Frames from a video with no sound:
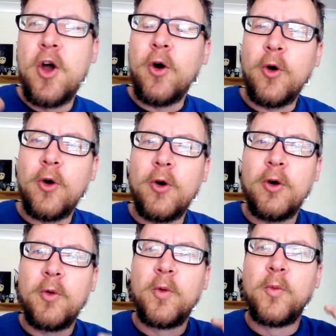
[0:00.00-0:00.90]

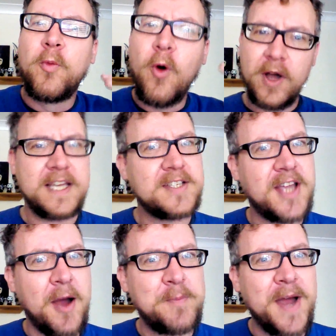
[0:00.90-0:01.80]
or what his
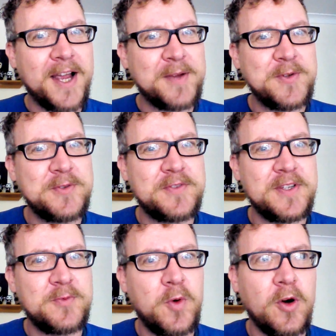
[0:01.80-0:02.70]
comeback
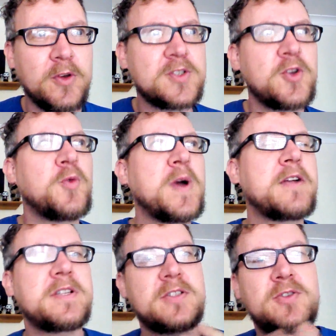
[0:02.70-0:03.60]
movie was or where
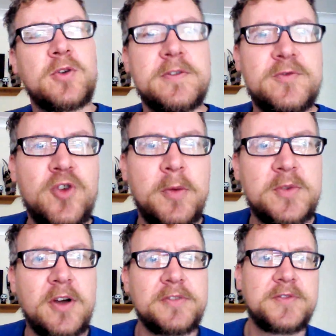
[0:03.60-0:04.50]
it's sort of dropped
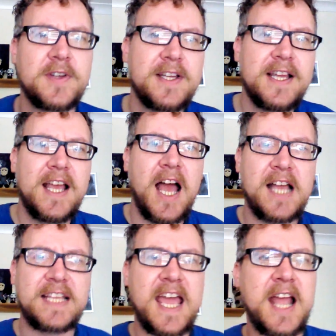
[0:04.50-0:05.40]
off
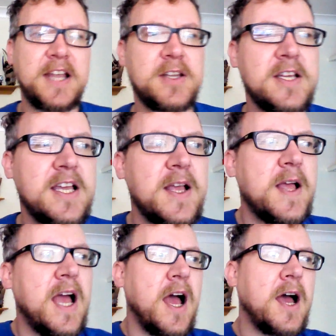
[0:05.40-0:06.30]
again.
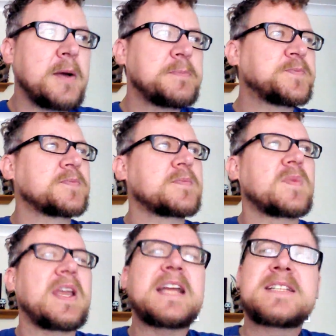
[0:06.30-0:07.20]

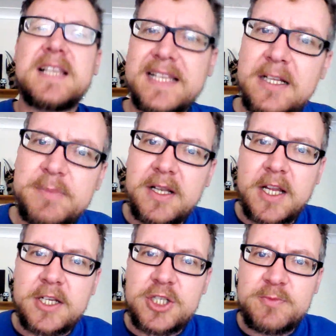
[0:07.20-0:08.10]
It's a little bit
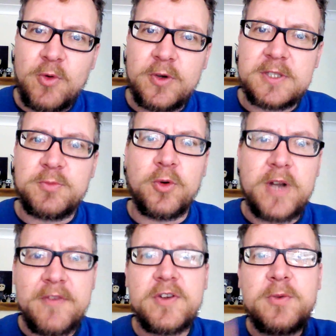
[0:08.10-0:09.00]
like a smorgasbord.
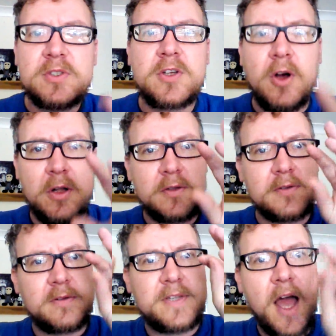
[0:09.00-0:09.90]
Everyone's got
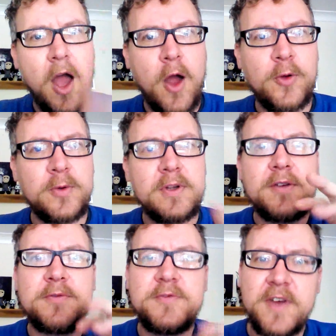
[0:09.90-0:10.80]
their own
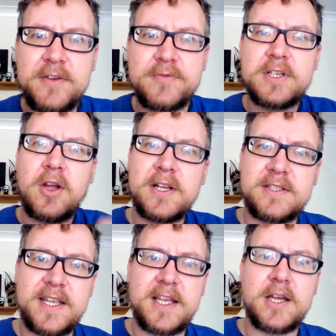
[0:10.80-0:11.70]
favourite idea